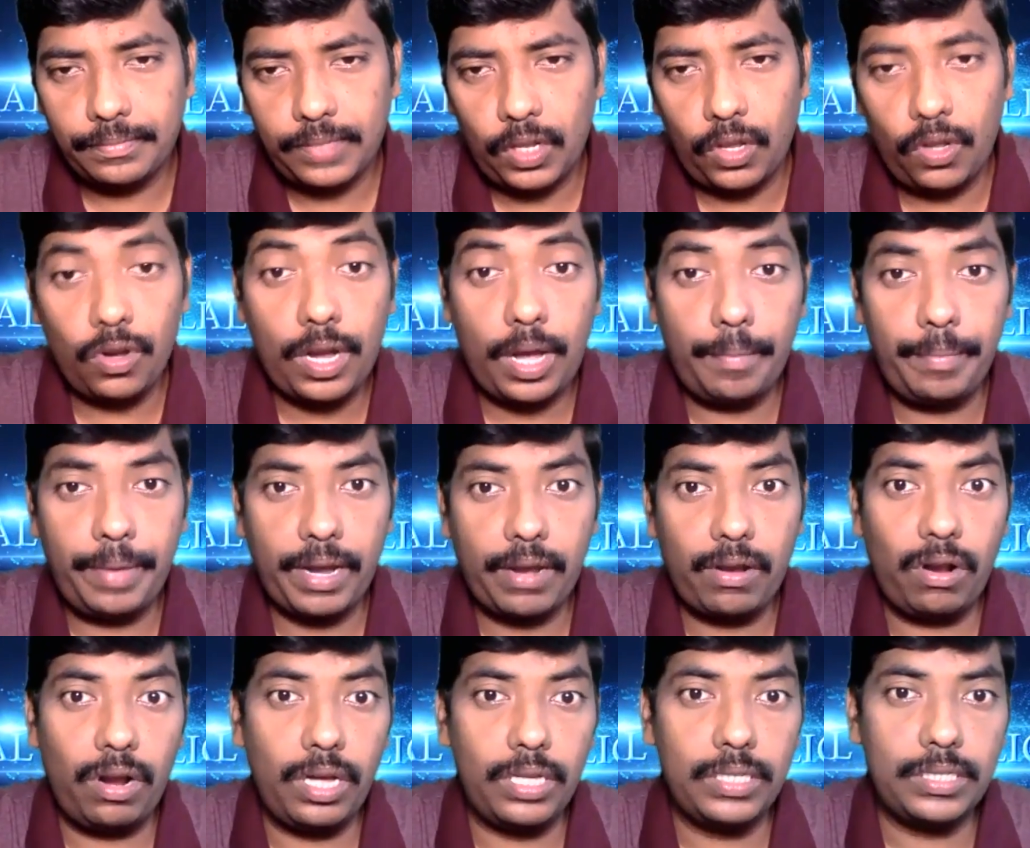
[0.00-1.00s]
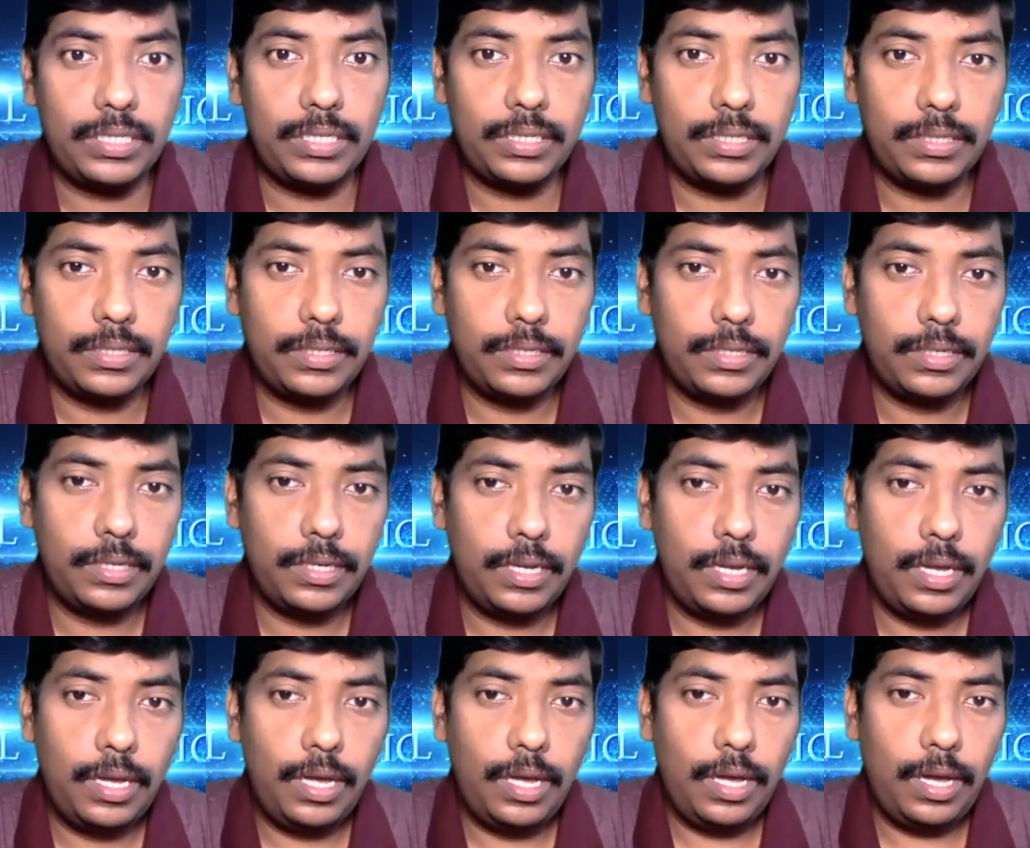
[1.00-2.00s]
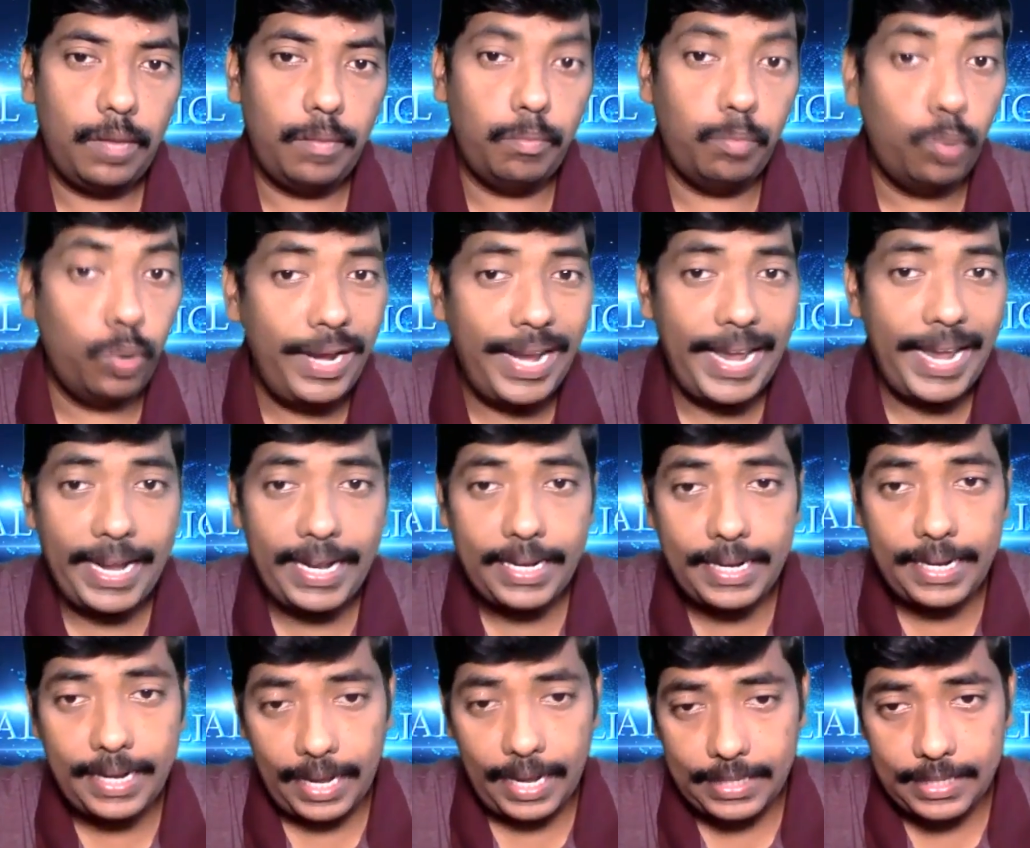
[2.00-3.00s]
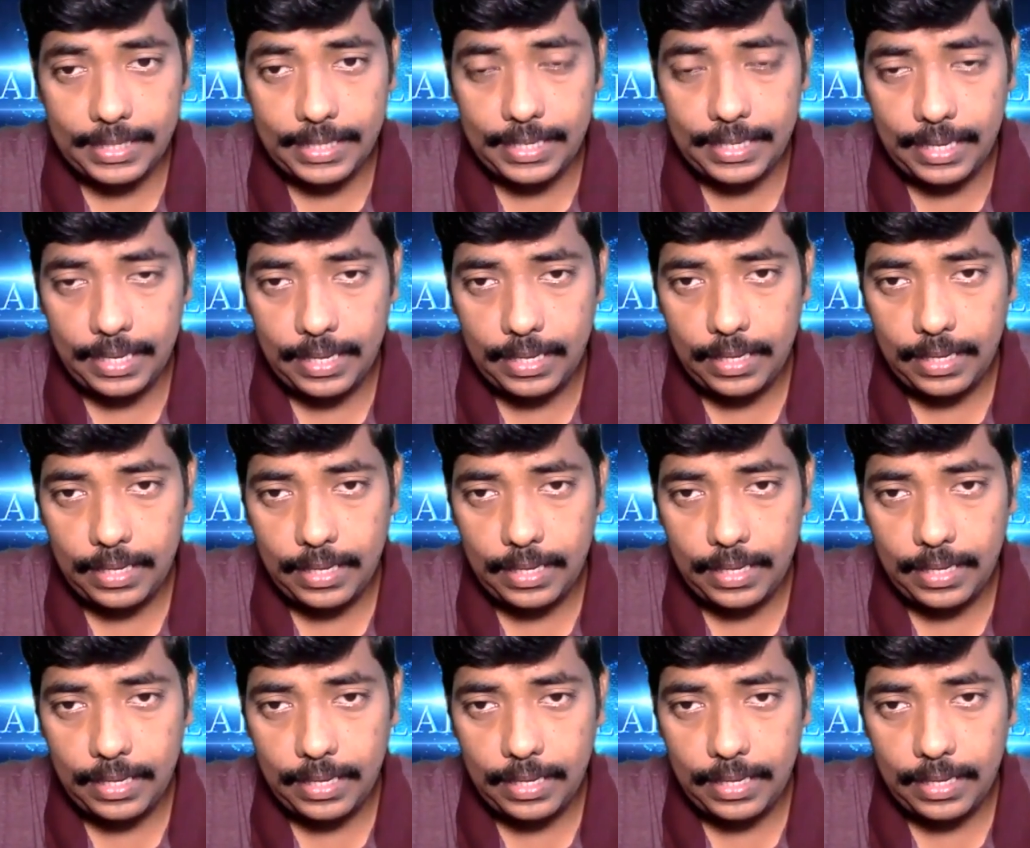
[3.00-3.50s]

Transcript: you come across mundane tasks,